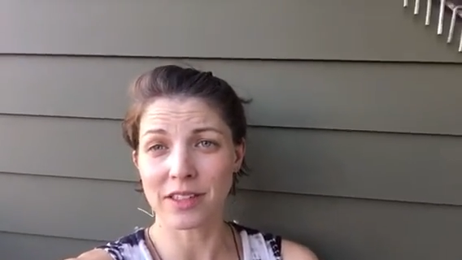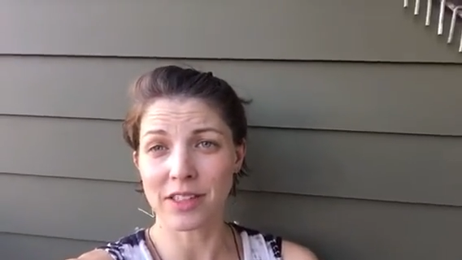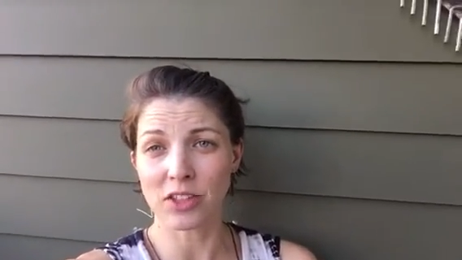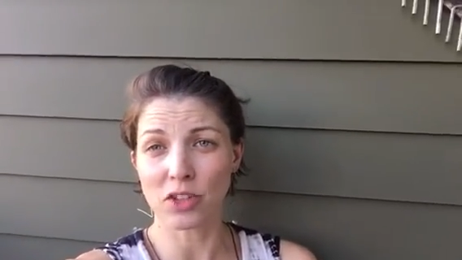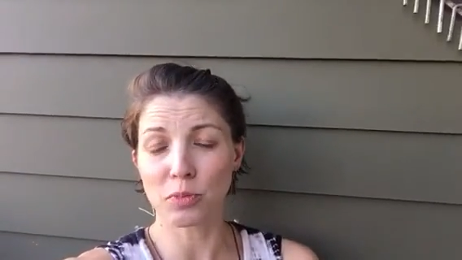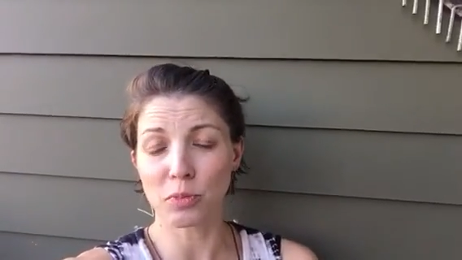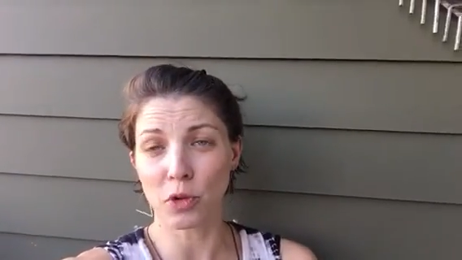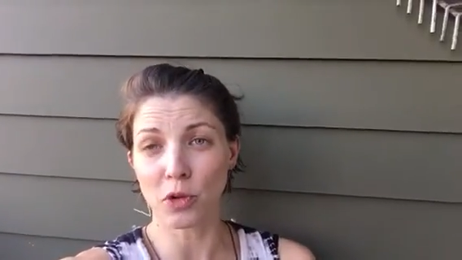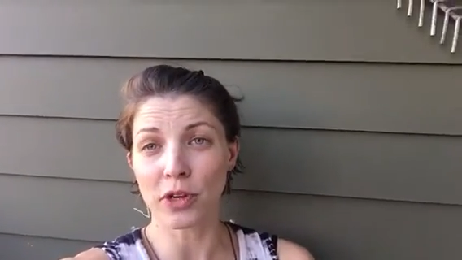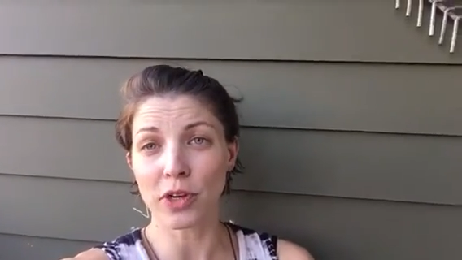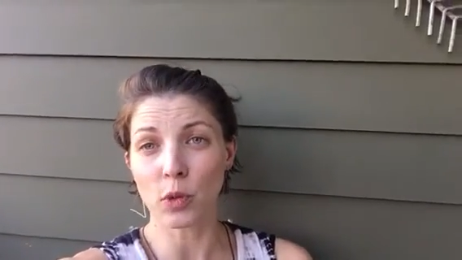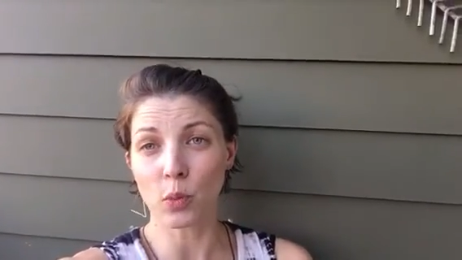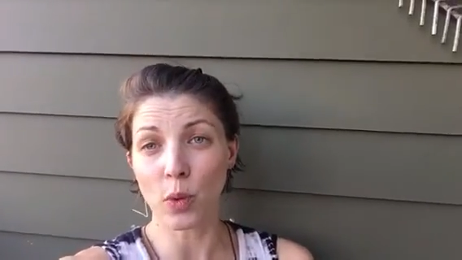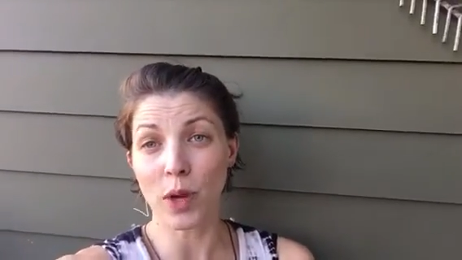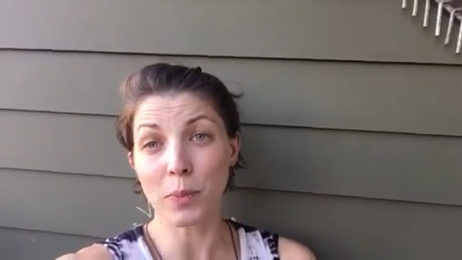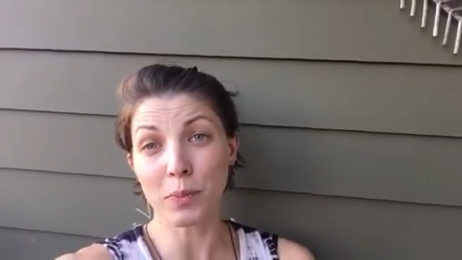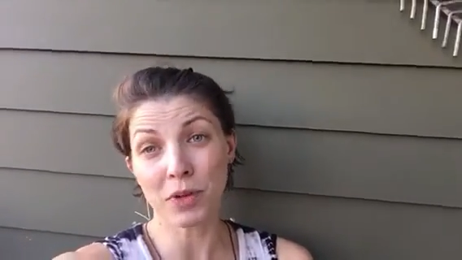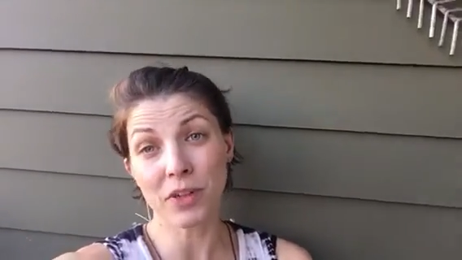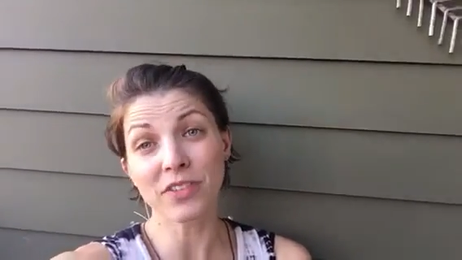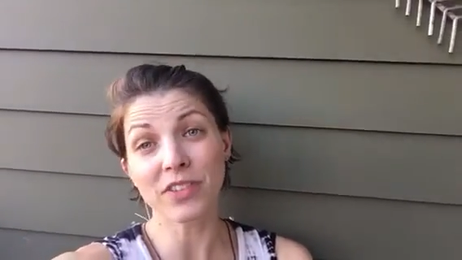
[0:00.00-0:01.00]
exploring
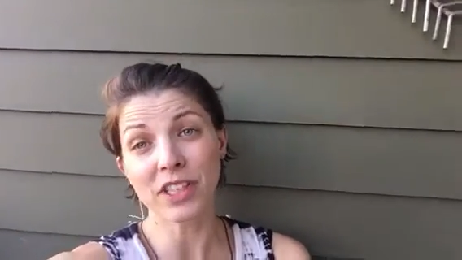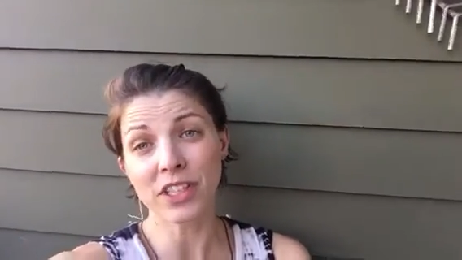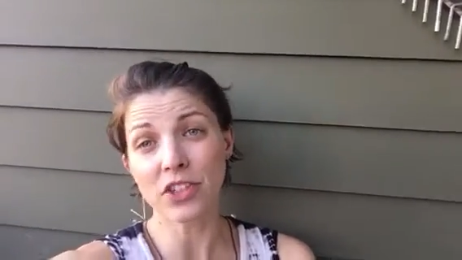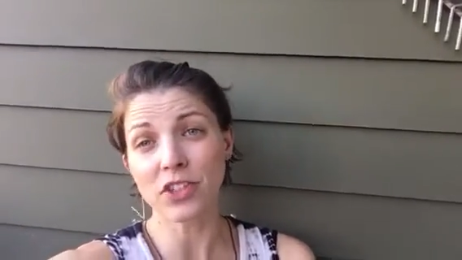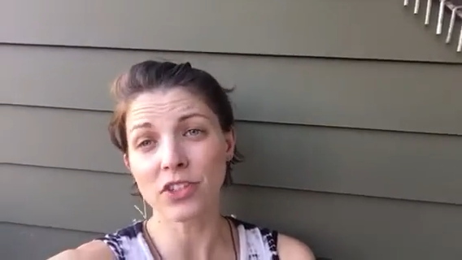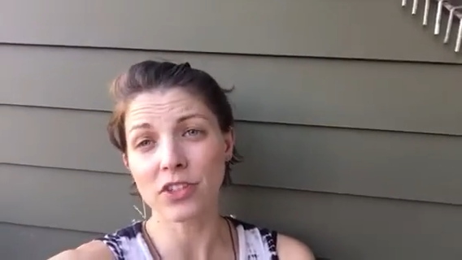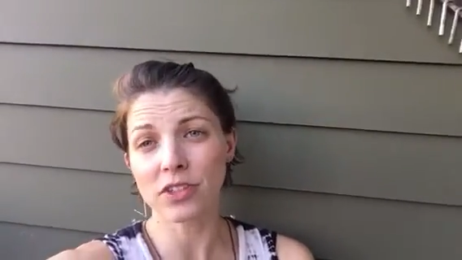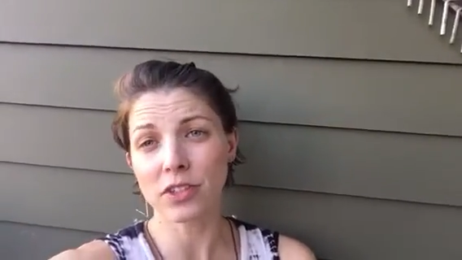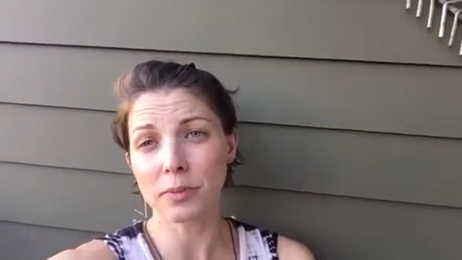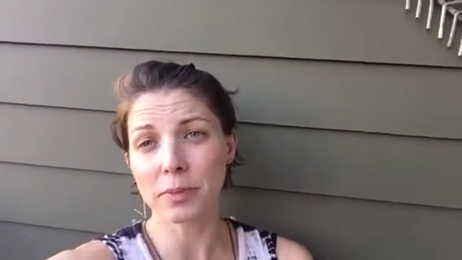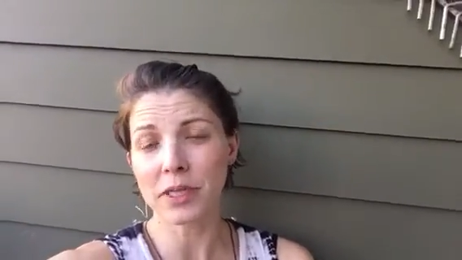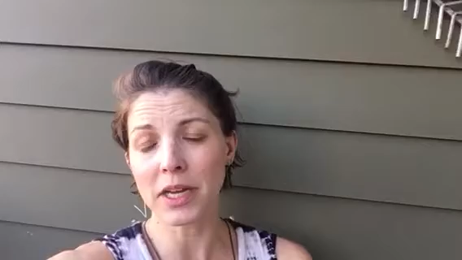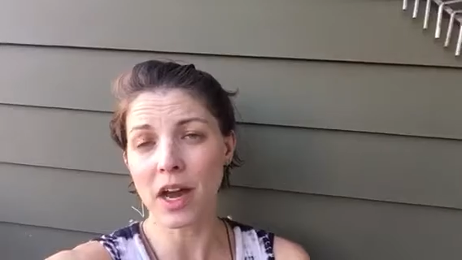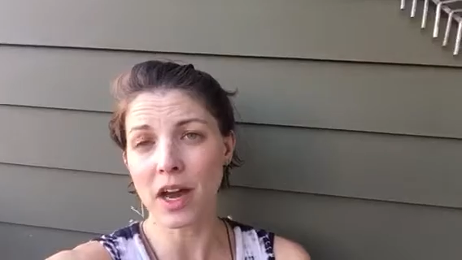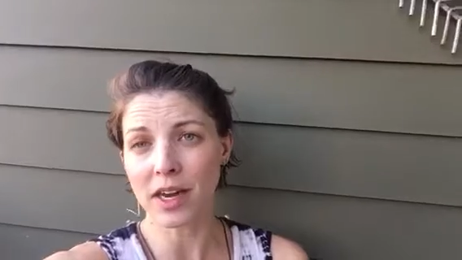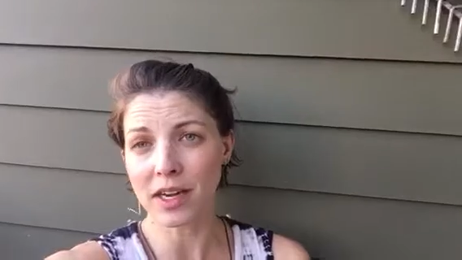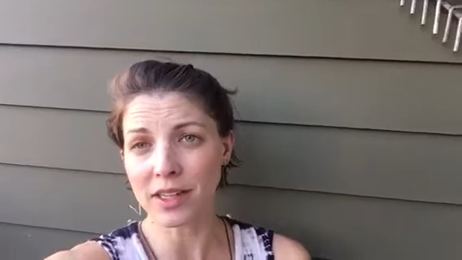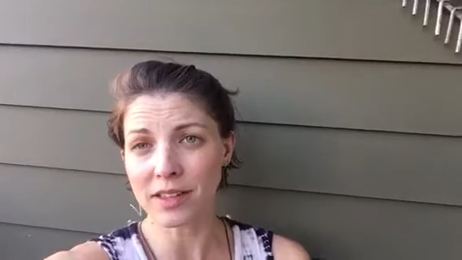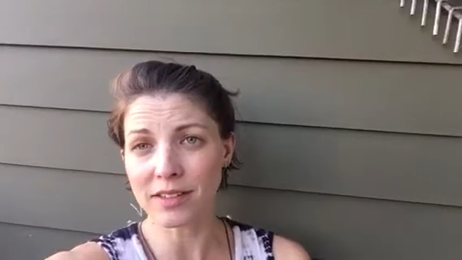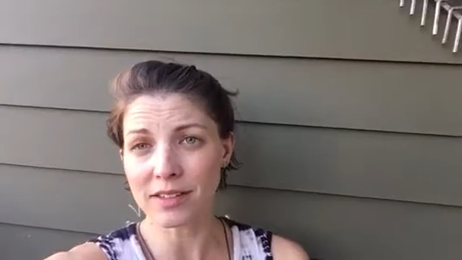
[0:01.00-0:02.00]
white privilege, to be
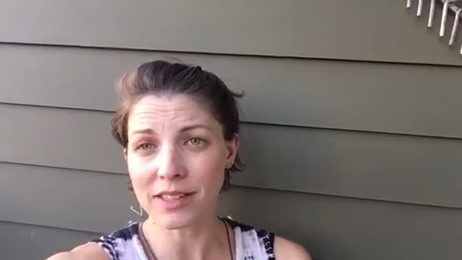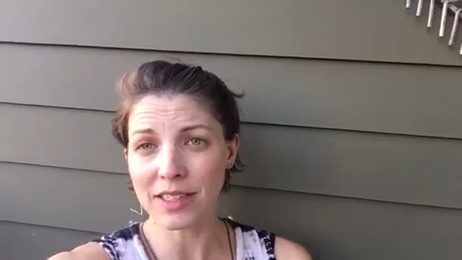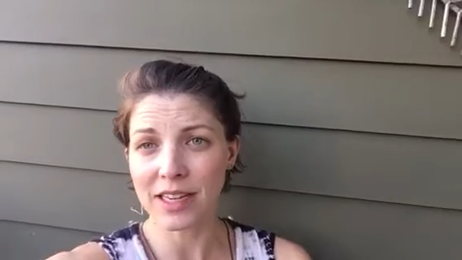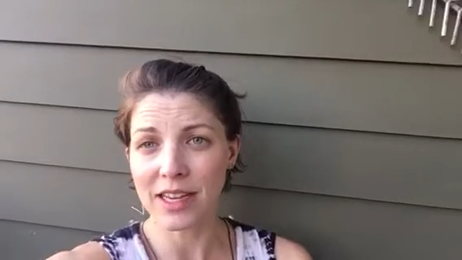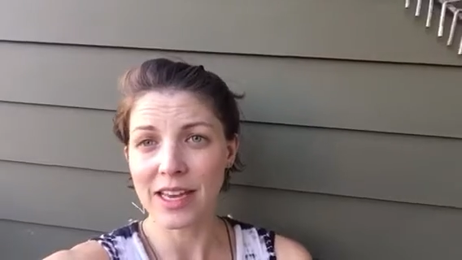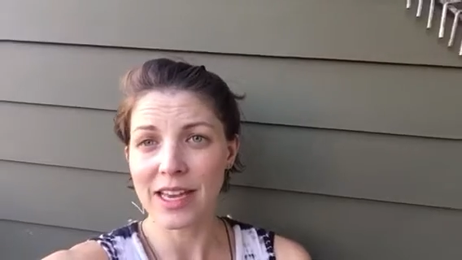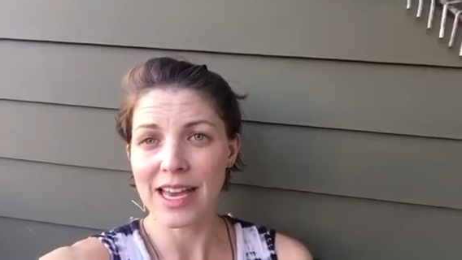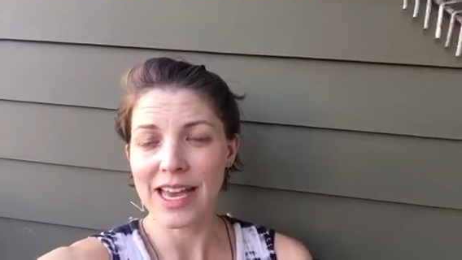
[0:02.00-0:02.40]
honest.